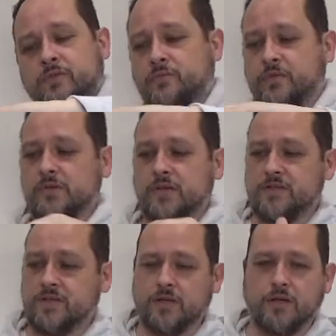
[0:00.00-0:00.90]
It's very
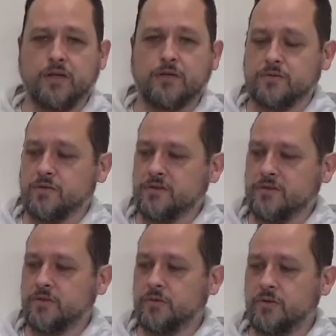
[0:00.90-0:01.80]
easy to
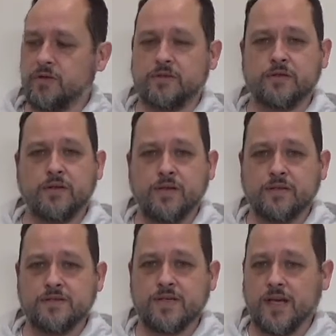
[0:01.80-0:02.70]

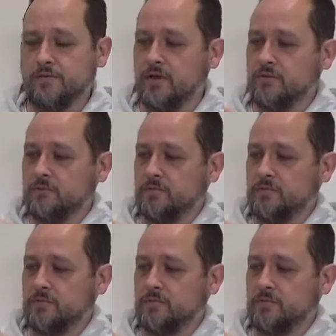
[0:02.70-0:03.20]
carry.